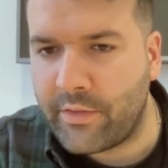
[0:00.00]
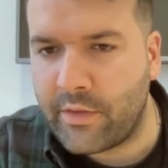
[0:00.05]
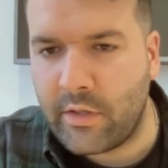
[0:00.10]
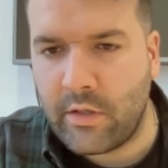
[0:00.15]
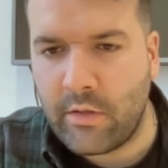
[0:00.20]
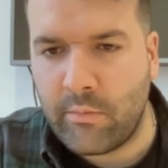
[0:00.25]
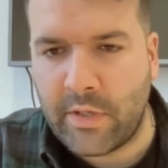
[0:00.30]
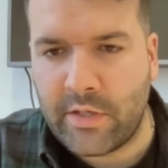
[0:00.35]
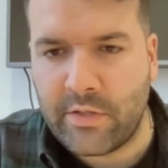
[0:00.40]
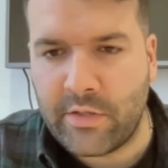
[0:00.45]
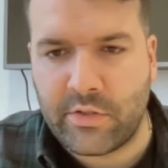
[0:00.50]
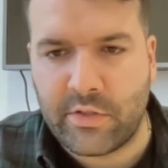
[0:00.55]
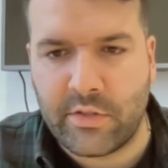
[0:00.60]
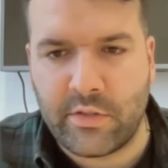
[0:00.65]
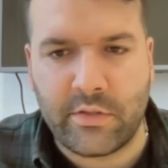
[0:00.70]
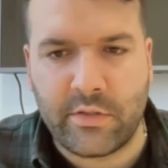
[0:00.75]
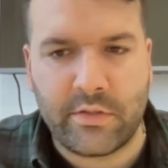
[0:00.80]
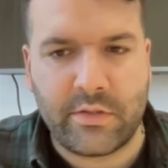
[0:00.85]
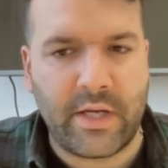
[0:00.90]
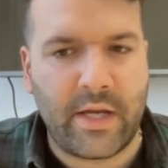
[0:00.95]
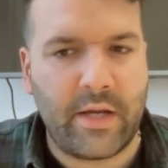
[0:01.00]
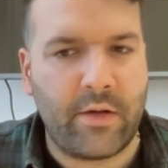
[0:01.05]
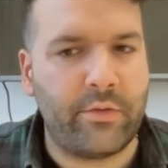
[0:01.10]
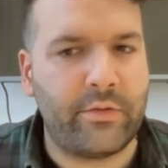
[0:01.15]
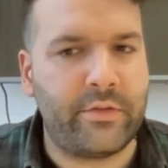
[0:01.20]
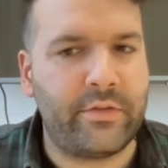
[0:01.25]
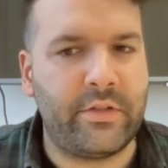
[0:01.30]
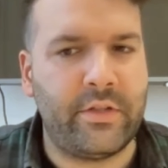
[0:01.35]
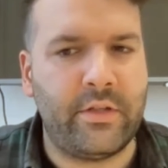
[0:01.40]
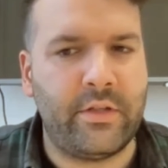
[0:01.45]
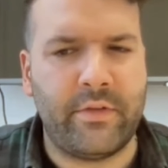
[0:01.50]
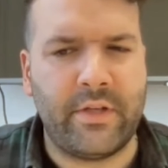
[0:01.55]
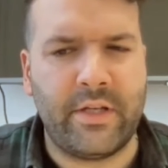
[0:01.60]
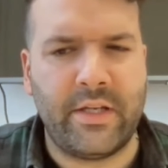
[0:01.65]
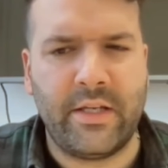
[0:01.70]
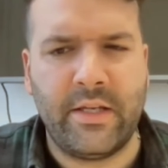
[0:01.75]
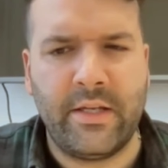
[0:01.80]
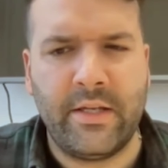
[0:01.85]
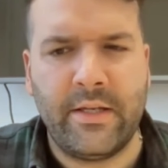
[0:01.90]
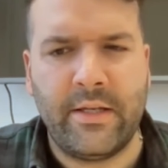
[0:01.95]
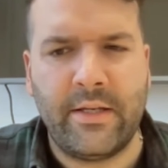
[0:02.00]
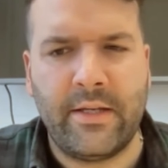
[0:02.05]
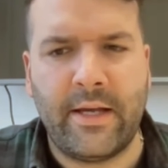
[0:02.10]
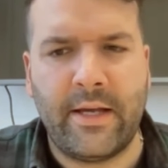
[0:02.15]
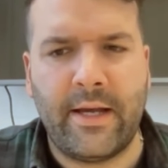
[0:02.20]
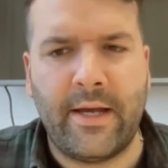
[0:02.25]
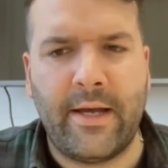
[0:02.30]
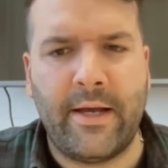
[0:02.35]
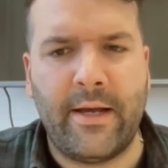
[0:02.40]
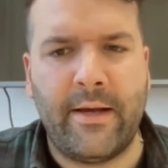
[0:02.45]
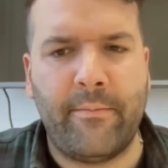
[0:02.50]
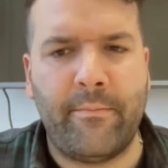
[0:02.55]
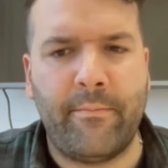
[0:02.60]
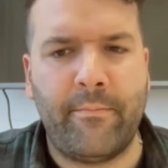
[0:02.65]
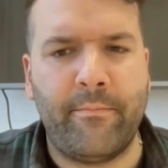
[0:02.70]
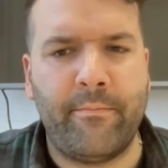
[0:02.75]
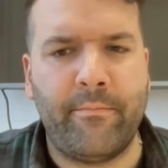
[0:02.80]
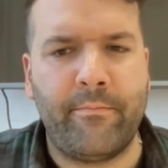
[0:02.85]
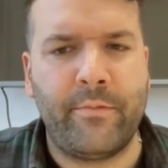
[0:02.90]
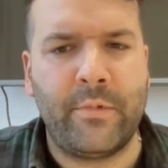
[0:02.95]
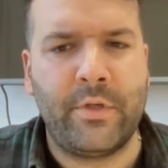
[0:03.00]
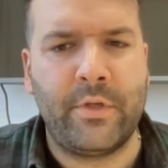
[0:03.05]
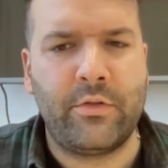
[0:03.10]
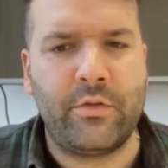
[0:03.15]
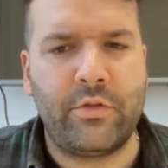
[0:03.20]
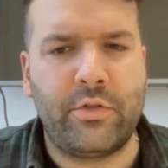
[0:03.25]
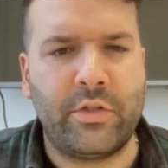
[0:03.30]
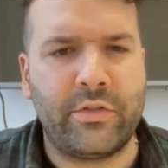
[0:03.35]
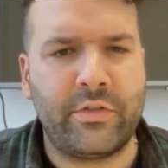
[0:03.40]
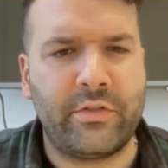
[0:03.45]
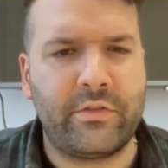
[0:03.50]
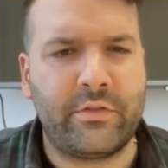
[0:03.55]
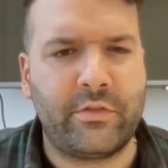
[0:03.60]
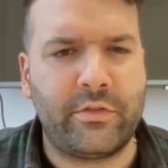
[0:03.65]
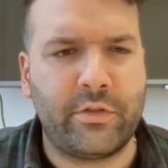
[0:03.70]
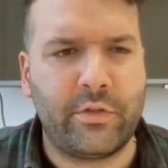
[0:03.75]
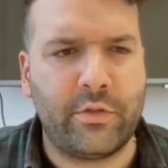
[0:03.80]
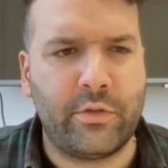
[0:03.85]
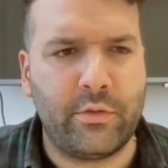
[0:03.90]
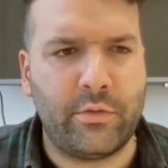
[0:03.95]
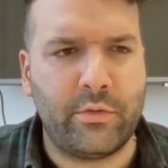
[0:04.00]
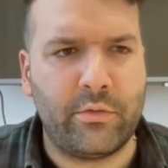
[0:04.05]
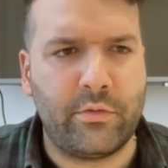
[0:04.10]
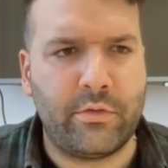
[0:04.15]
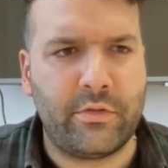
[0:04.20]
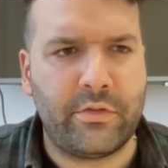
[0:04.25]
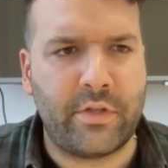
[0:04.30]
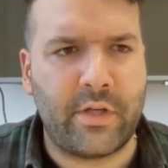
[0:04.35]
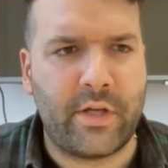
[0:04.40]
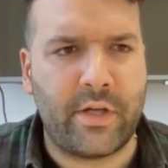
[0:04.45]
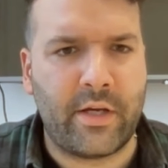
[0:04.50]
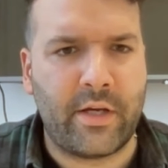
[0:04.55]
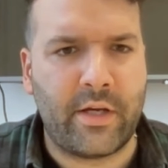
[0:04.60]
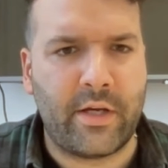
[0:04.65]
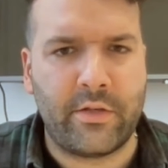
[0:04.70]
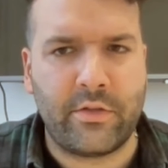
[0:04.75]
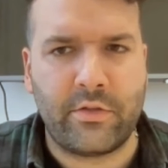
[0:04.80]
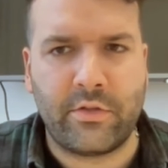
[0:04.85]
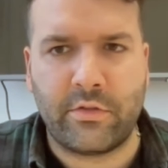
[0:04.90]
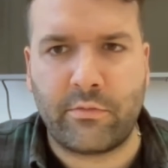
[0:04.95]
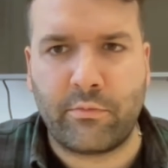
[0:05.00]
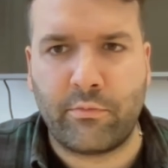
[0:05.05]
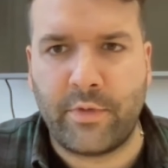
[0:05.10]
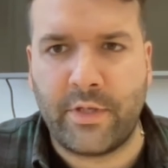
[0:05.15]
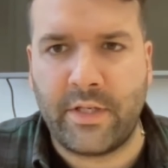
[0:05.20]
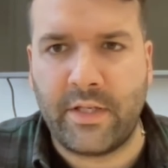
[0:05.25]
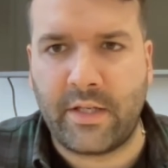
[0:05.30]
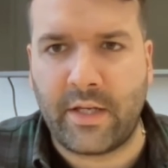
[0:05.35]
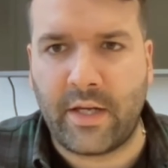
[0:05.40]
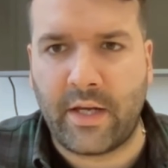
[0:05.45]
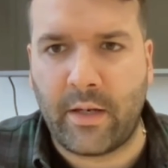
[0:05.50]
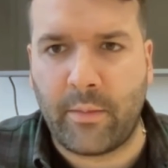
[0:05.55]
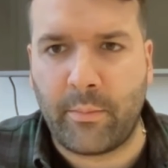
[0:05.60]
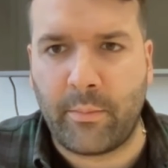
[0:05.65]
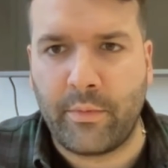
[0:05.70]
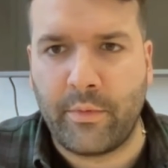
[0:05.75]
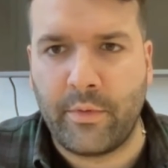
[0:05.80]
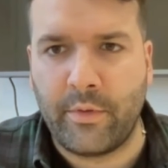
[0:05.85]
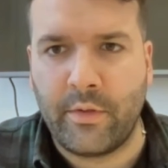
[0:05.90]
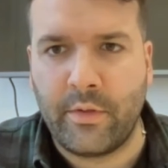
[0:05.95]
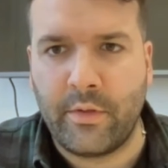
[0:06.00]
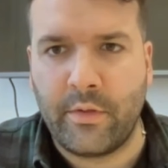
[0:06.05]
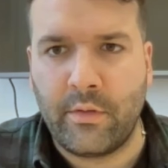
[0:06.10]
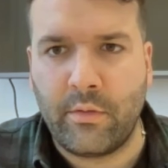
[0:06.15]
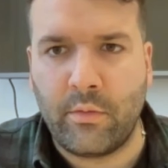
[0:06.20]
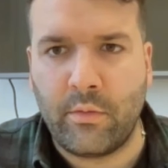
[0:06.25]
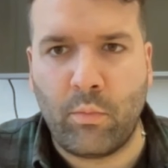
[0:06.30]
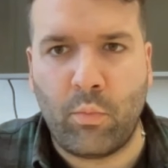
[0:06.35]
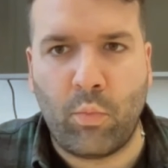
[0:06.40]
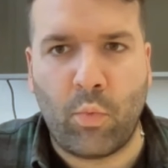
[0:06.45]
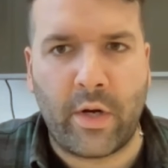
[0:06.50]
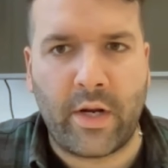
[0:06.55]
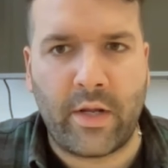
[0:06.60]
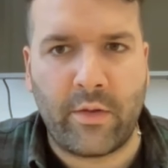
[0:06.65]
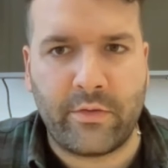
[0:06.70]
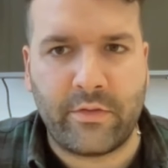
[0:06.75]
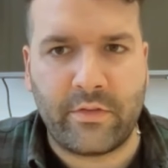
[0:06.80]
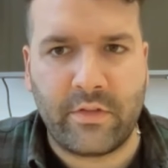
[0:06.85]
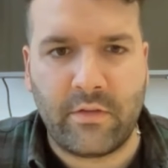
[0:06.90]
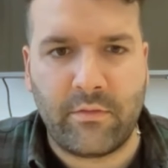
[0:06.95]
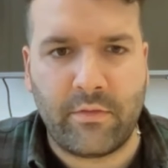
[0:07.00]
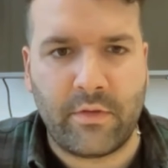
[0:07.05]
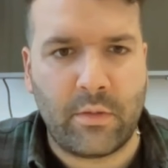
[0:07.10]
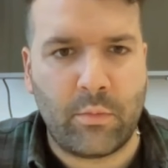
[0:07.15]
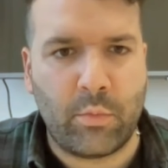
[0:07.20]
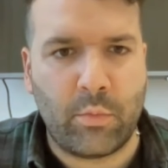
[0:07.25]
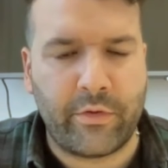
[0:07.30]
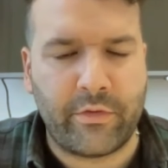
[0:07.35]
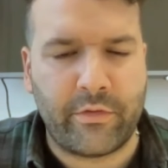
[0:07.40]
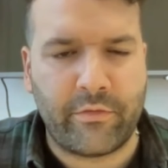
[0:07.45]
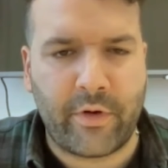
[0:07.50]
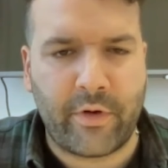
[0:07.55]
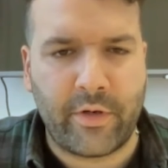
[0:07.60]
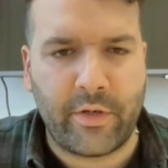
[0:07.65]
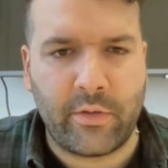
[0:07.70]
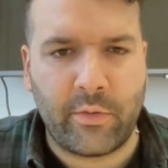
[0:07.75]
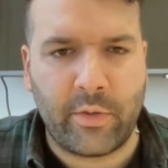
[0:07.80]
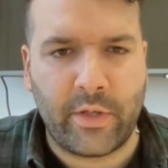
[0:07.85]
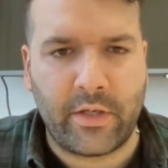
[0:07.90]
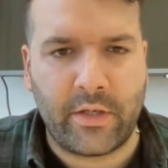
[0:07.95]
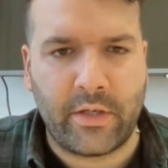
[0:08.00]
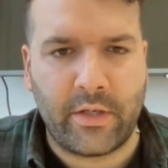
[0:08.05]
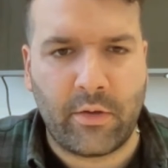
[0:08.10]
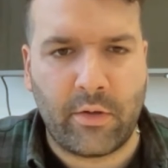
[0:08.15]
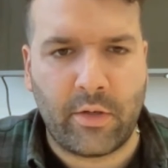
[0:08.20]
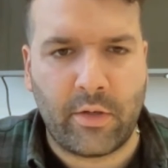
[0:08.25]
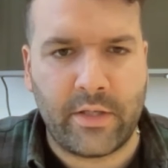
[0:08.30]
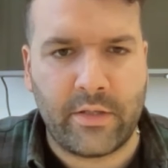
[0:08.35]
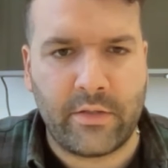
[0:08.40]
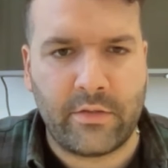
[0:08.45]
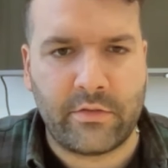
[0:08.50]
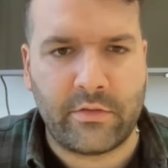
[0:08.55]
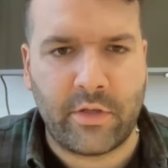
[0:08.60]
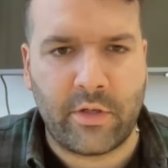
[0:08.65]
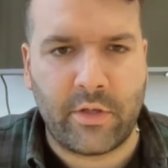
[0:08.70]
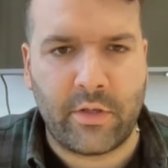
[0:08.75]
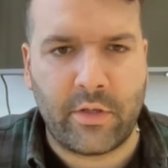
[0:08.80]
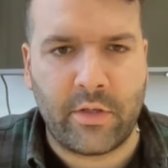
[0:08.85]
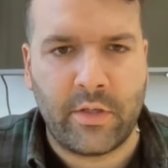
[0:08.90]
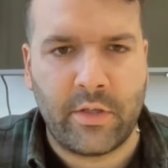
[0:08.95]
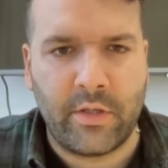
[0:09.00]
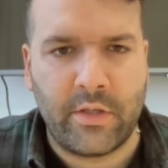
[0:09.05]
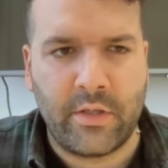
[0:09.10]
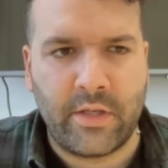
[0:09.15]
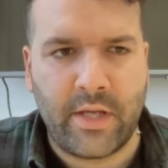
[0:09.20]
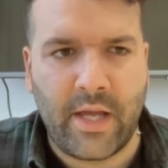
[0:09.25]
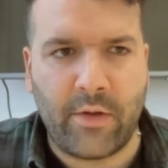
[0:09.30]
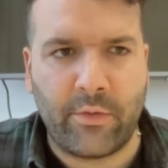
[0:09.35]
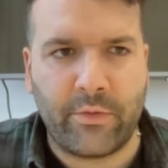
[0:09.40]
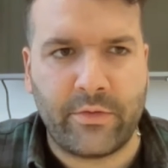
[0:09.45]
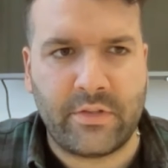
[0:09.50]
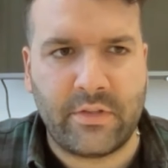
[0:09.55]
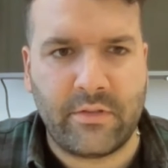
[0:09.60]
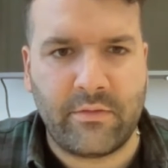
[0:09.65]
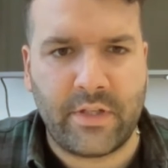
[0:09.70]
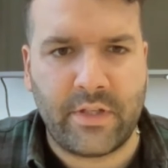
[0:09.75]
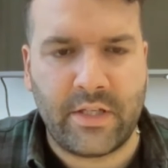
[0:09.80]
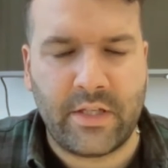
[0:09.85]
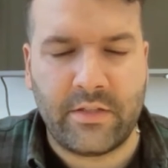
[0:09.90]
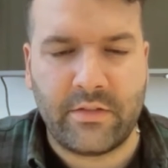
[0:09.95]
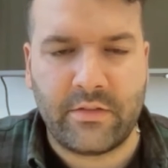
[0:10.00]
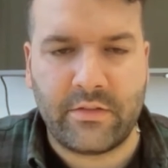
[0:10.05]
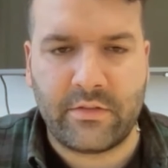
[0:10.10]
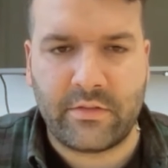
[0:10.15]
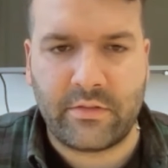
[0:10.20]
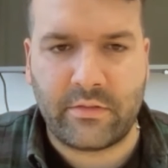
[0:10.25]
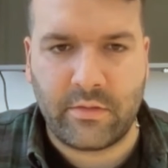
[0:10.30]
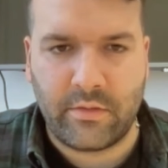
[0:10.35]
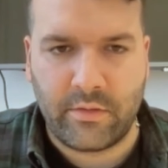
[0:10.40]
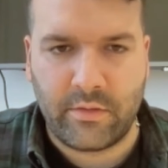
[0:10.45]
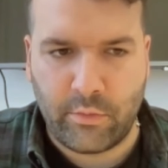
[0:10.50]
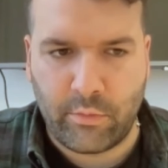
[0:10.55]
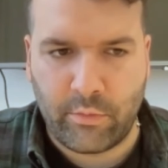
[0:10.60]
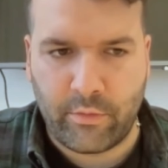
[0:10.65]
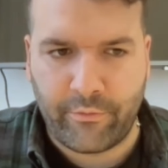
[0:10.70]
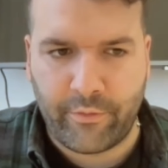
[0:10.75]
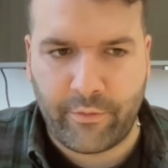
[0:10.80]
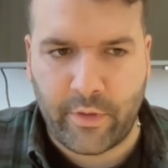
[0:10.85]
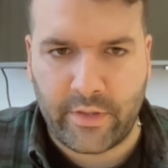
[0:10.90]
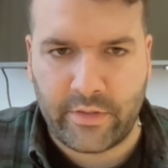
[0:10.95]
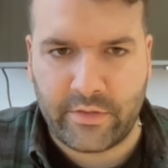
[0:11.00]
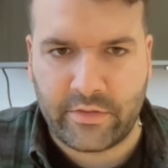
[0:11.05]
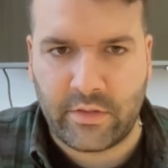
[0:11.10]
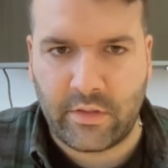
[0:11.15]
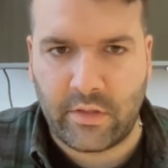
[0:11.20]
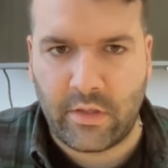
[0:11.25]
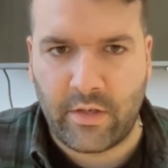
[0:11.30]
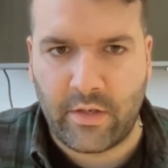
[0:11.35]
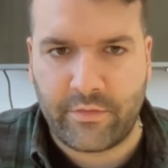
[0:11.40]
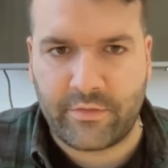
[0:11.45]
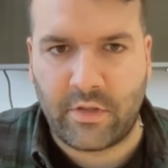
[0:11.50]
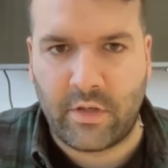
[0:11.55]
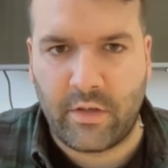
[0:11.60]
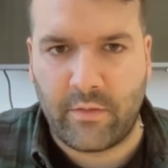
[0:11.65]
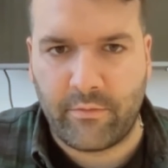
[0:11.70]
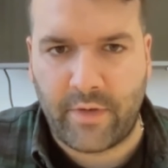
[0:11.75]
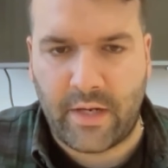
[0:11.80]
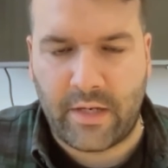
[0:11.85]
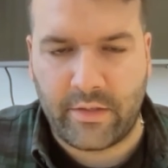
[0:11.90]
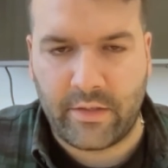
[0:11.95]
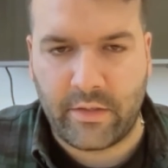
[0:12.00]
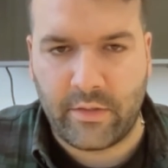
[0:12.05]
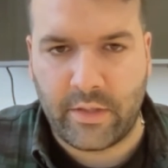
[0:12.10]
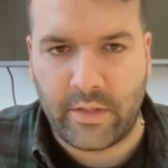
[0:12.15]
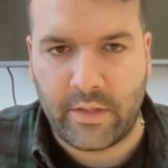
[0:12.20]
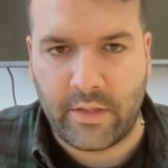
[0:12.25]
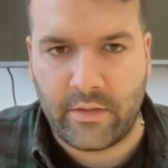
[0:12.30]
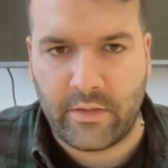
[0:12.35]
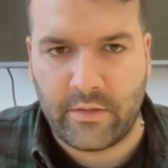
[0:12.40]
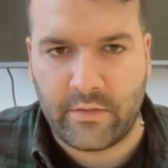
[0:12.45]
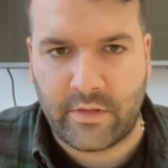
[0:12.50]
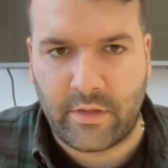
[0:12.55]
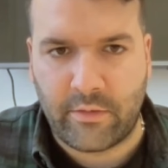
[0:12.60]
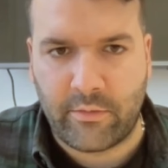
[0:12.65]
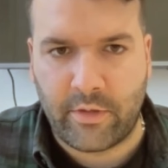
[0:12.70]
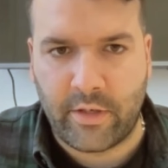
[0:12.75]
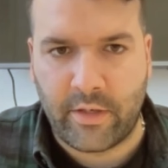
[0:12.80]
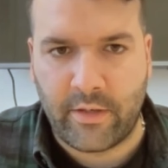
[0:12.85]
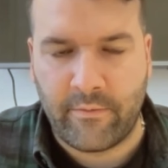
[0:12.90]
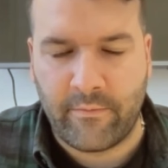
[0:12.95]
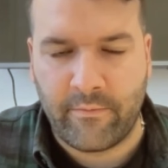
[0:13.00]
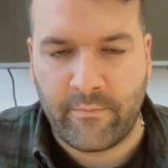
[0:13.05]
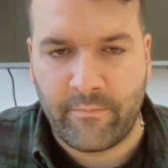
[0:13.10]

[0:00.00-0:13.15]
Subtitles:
I think you mentioned LTV. Just to recap what LTV was very quickly, Ollie. So LTV is, you're referring to lifetime value here. Is that right?